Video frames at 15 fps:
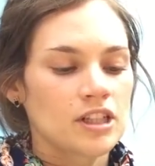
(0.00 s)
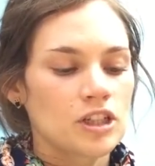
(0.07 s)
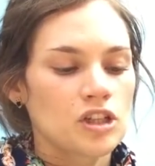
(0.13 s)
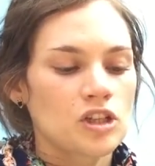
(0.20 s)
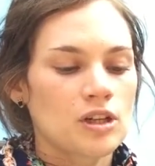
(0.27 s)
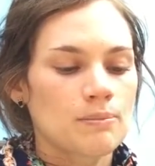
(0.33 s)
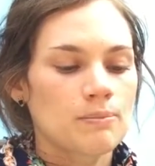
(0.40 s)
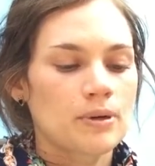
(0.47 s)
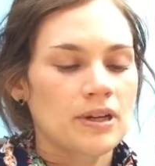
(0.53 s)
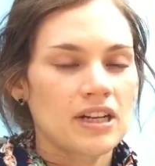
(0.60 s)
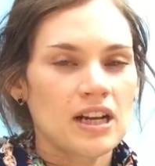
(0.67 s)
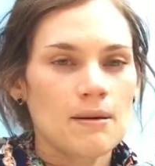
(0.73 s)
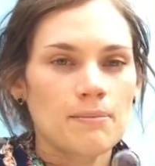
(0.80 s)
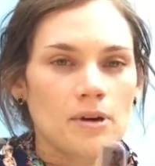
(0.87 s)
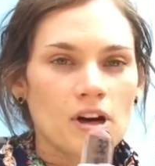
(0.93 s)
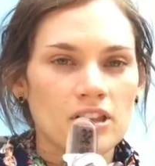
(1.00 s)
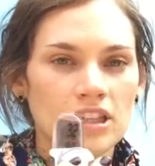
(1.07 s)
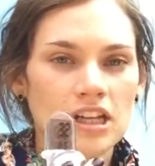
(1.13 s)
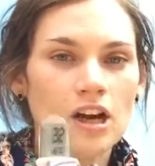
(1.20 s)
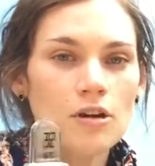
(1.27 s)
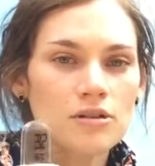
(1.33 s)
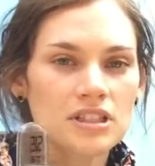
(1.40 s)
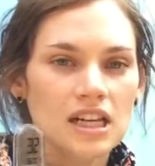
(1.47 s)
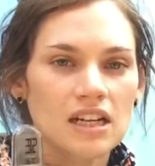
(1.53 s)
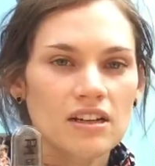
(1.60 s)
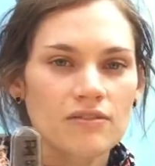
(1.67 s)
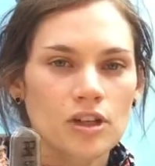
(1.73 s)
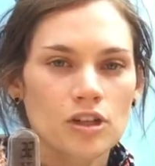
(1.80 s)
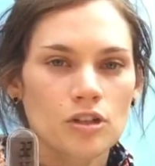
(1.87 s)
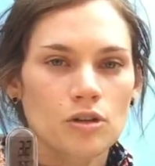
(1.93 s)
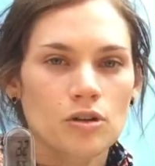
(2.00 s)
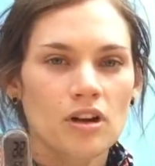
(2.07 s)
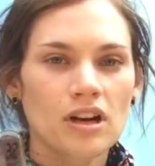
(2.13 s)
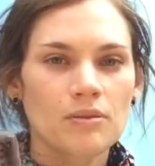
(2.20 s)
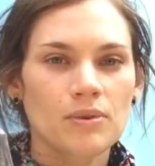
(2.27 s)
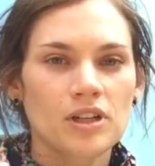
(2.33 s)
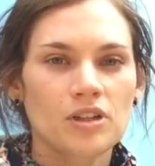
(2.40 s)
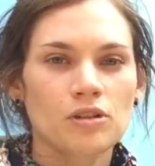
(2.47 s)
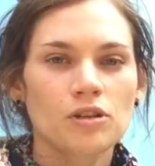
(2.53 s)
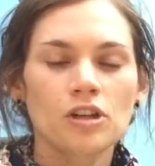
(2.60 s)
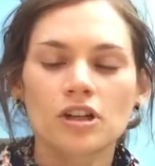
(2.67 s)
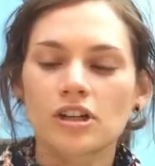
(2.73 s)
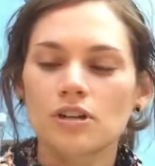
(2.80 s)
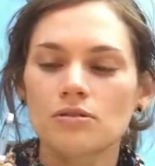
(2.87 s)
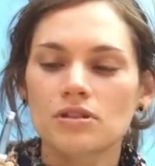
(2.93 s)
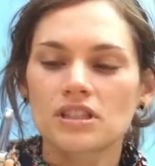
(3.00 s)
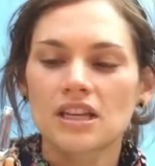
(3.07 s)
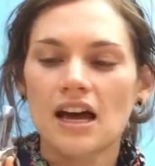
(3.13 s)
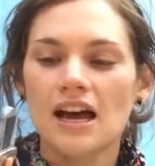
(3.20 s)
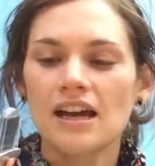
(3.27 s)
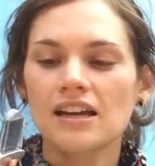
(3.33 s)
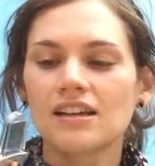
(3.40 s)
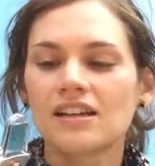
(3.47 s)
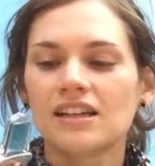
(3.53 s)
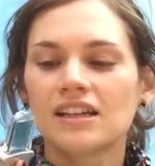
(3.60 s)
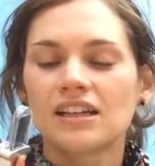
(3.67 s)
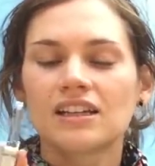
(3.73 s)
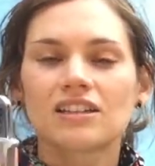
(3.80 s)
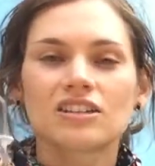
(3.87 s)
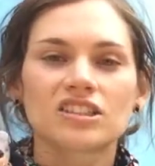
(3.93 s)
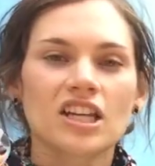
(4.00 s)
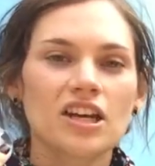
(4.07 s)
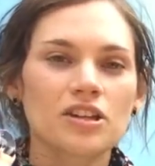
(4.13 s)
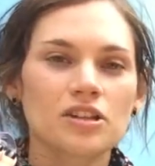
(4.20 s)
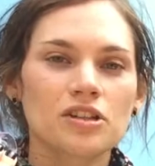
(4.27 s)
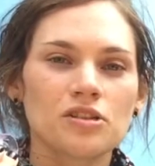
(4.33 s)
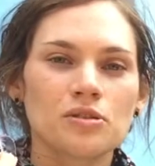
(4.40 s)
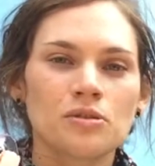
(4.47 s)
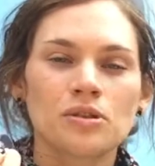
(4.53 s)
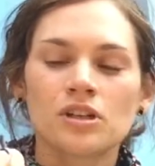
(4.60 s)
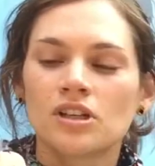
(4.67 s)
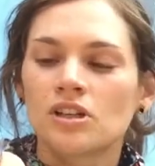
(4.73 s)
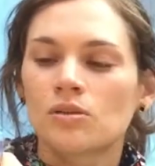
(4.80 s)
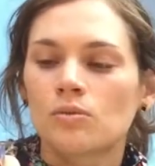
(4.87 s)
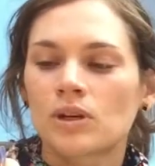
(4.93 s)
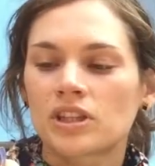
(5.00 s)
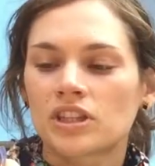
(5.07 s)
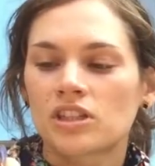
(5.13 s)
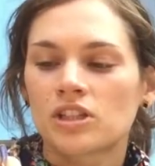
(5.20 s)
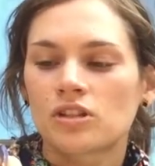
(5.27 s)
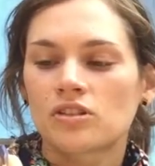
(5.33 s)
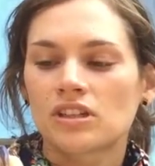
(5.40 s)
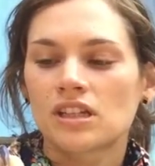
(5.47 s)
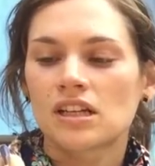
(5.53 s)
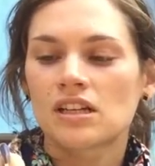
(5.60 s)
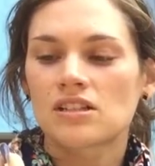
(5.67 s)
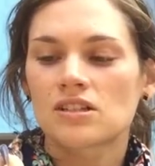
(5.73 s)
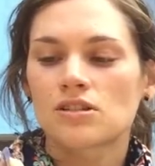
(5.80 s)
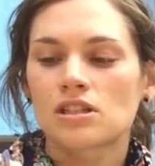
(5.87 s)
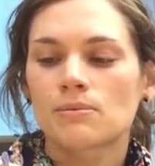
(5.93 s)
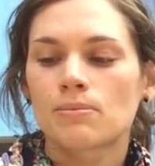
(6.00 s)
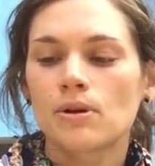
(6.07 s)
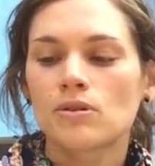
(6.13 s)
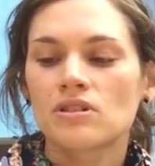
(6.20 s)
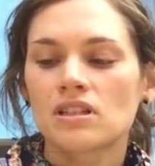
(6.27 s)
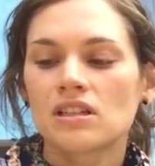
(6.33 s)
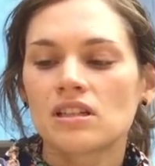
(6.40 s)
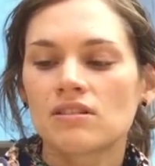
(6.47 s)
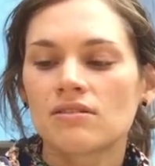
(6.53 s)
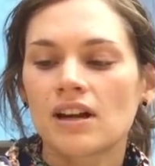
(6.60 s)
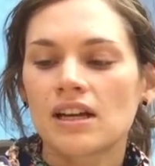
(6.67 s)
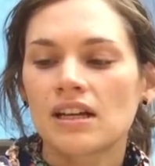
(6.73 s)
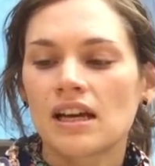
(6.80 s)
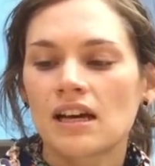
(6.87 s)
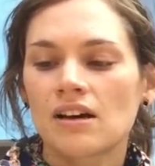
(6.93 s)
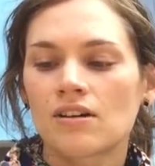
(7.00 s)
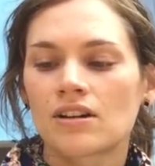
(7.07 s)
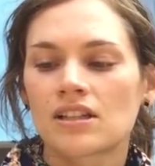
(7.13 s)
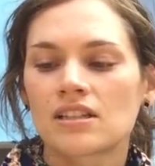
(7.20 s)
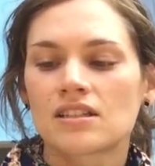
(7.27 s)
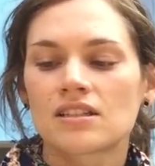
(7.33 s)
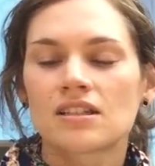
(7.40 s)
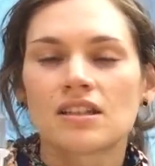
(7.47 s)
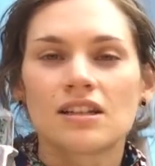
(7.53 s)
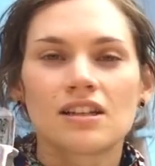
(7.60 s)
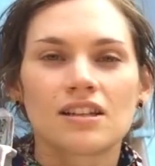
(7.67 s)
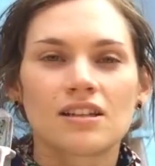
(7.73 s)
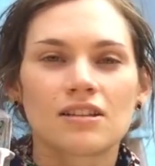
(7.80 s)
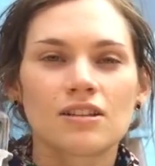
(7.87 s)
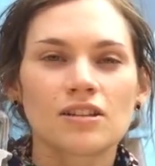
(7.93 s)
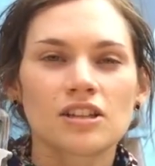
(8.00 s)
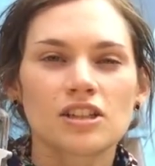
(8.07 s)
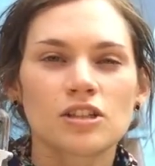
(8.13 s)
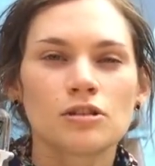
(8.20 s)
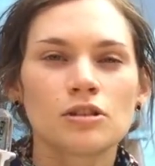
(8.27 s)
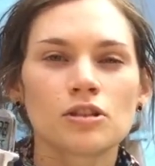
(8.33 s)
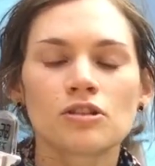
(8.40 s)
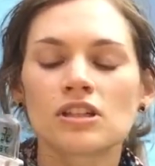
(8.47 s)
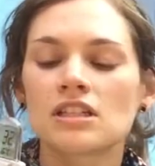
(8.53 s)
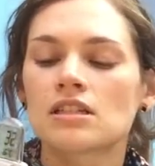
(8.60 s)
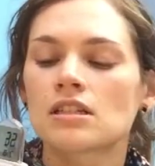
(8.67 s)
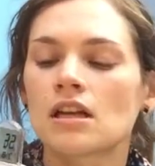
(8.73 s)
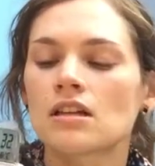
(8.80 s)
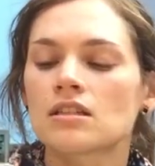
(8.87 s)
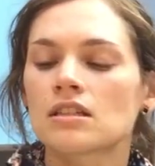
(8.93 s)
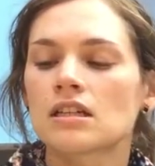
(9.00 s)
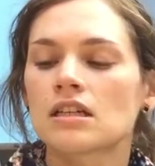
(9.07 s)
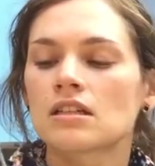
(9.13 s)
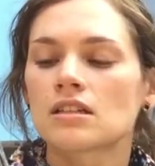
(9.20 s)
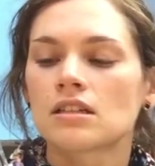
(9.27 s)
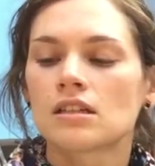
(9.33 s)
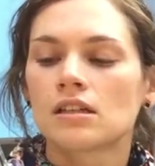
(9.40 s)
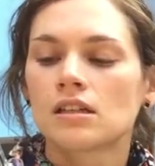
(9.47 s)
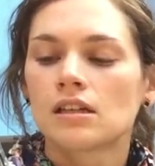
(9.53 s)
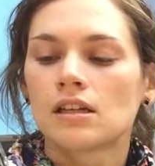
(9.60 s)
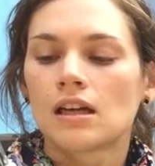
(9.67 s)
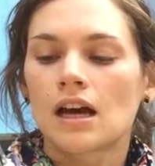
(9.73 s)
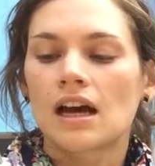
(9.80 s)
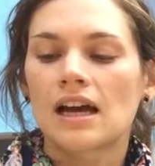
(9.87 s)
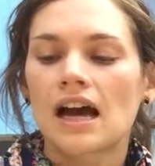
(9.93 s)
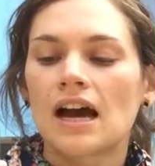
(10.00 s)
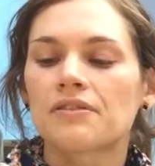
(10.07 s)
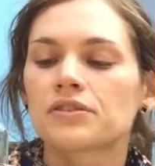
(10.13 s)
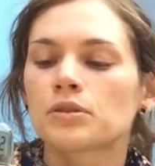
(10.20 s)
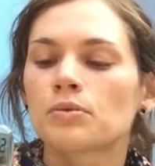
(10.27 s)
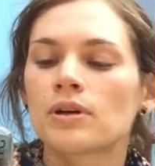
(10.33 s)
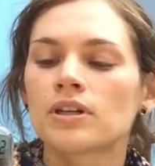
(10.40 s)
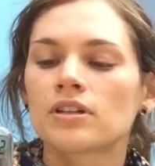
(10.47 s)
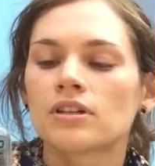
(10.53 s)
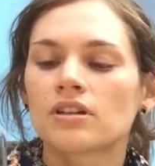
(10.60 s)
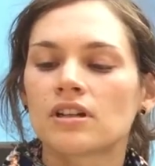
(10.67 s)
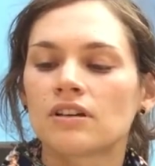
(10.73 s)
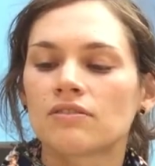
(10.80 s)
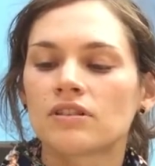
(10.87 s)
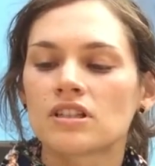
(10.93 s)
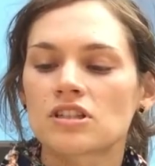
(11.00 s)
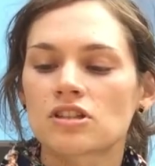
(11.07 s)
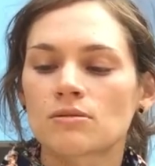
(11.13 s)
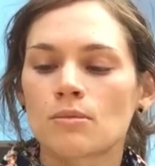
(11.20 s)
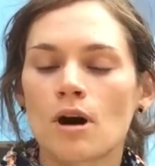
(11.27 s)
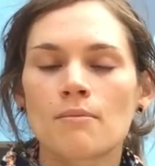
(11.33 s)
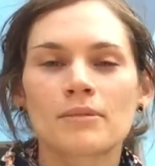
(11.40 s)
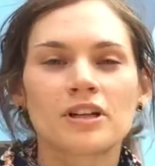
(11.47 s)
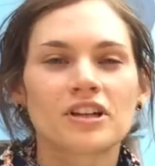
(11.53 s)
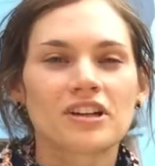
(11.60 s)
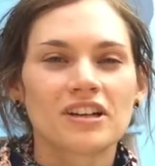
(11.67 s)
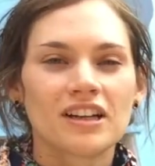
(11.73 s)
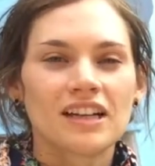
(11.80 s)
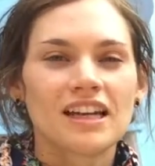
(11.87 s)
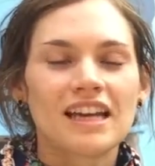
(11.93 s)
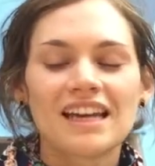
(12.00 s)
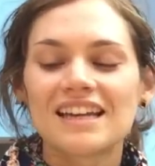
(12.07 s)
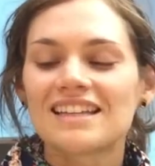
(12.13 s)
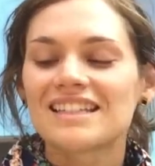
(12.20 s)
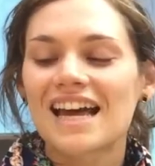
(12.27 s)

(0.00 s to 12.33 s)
You can put it up on the outside of your door, and when you look outside, it'll tell you what the degree is. So supposedly right now it is 32 degrees Celsius. I have to wonder if this thermometer is